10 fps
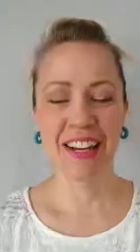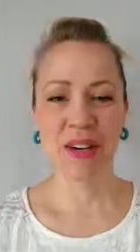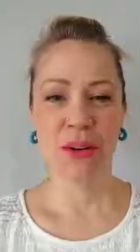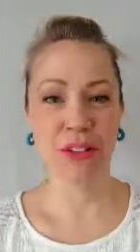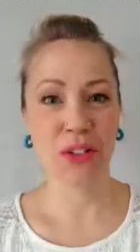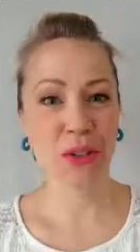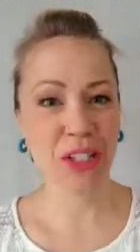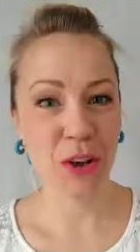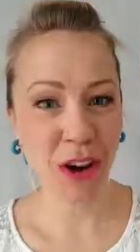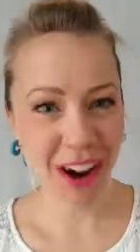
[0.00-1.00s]
we are tuning
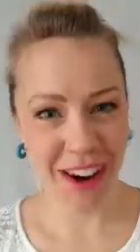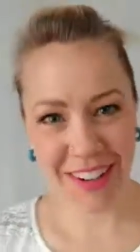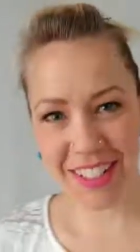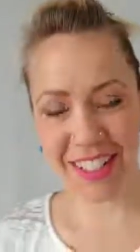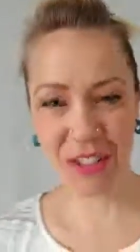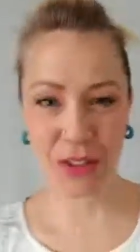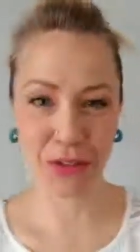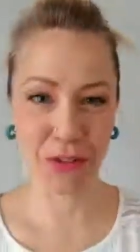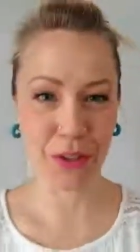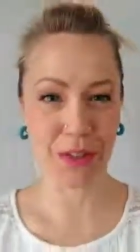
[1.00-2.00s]
your heart to the
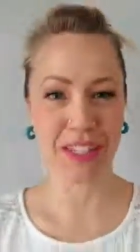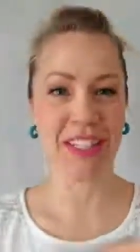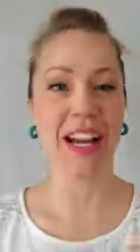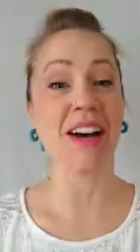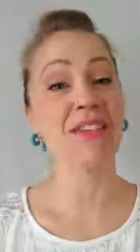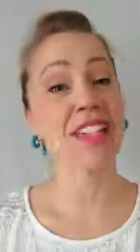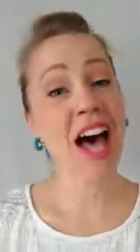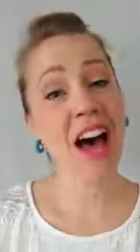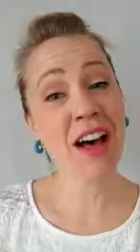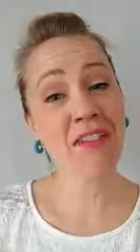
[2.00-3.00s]
frequency of
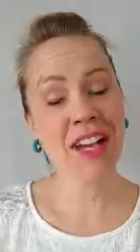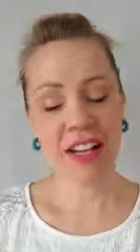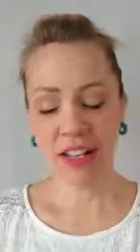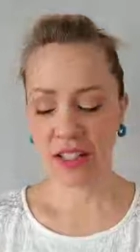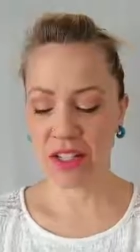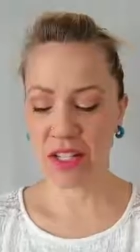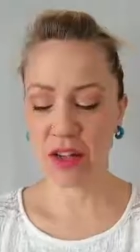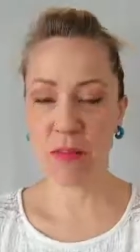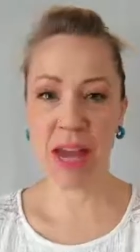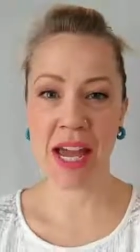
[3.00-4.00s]
love so that you
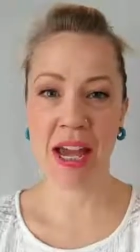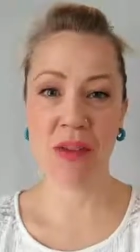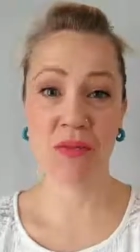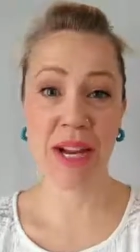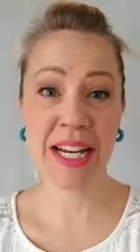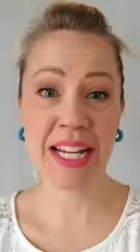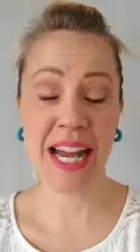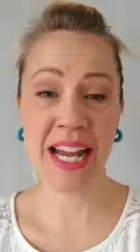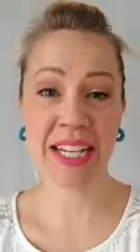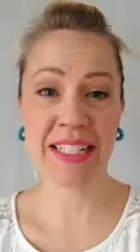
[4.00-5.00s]
may
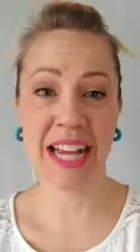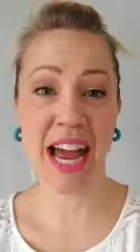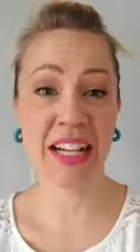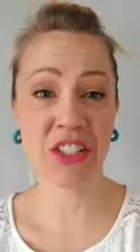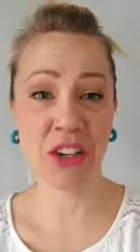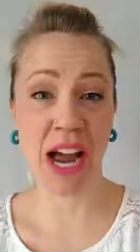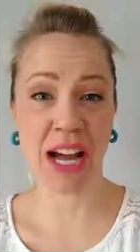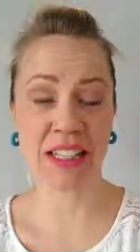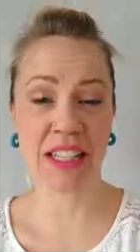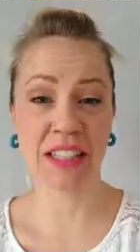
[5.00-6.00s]
radiate and
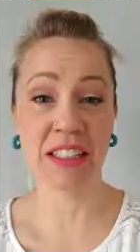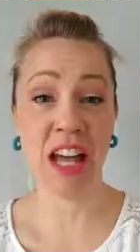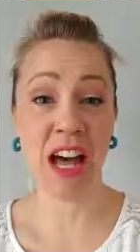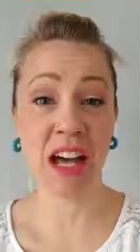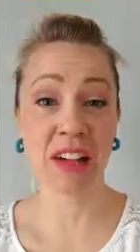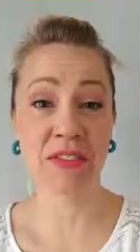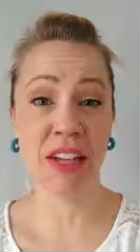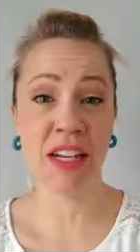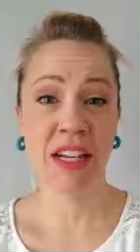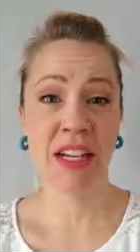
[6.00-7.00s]
attract the love
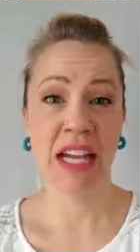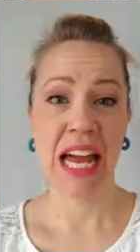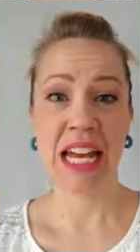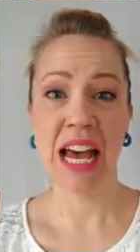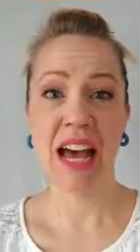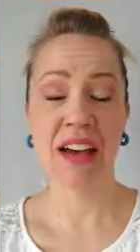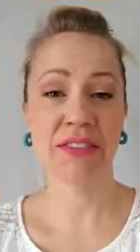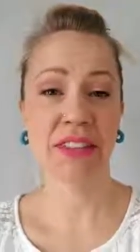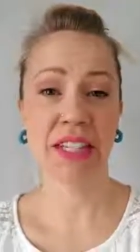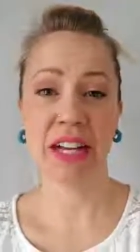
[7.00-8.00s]
and
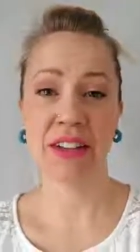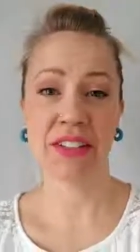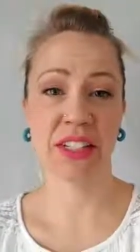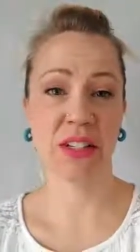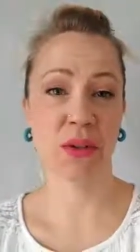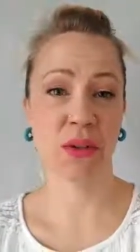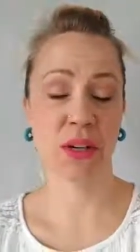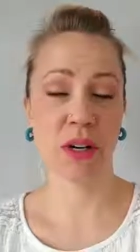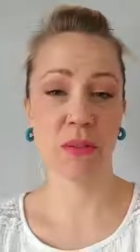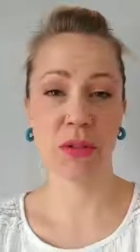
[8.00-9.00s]
everything else that
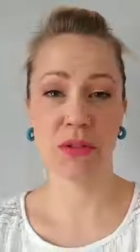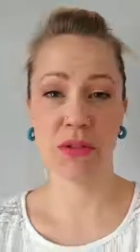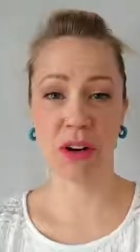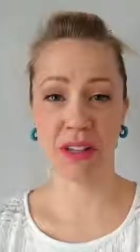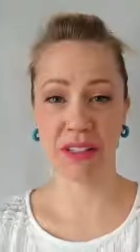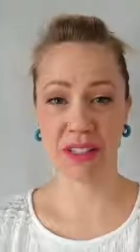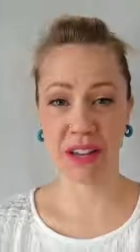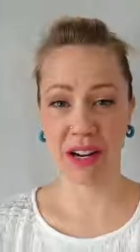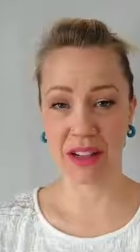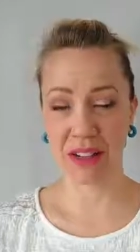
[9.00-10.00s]
your beautiful heart
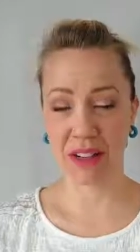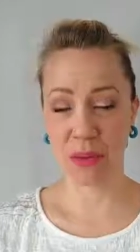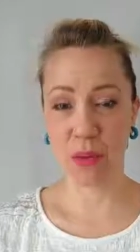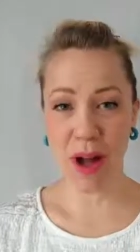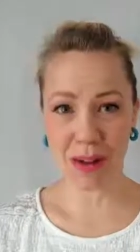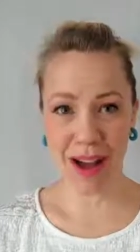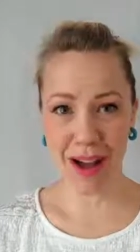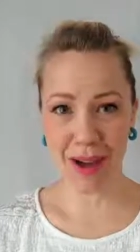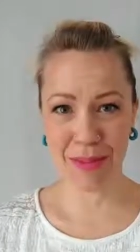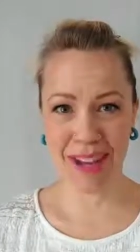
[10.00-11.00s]
desires. So,
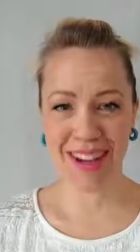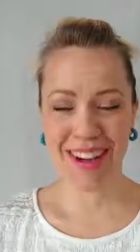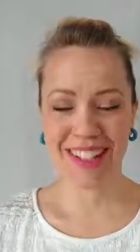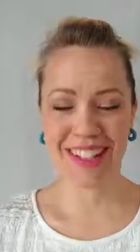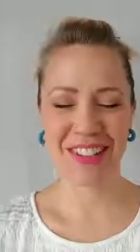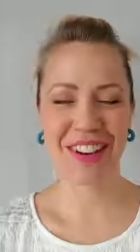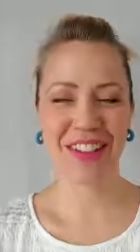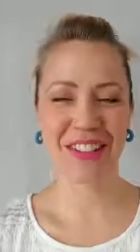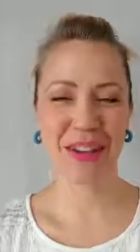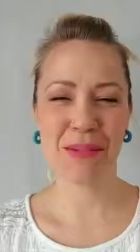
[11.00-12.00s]
welcome to
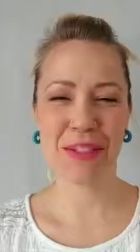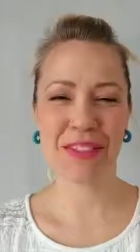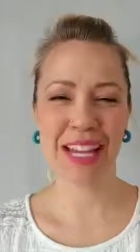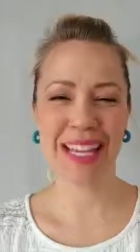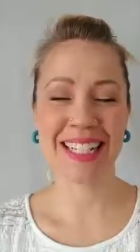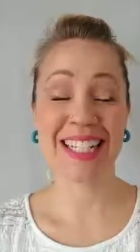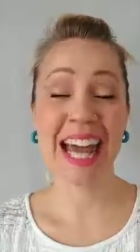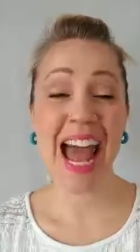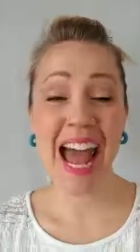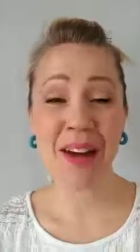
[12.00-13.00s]
another Tune Up Tuesday.
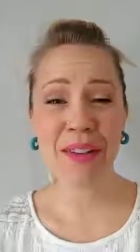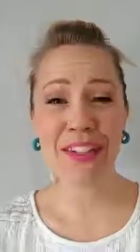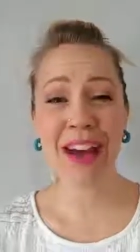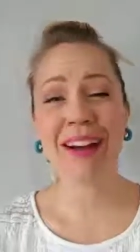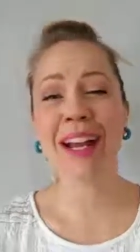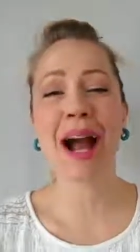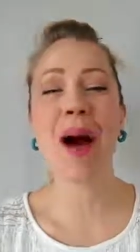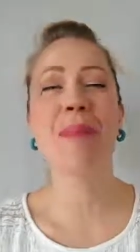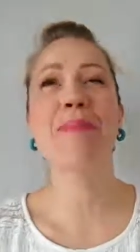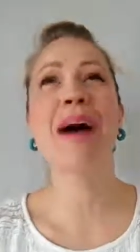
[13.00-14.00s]
Today, we're talking
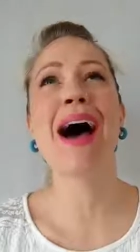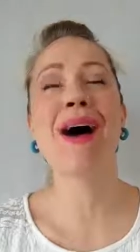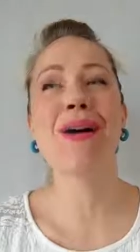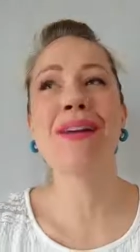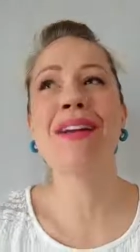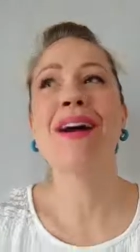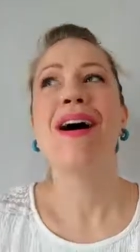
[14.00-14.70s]
about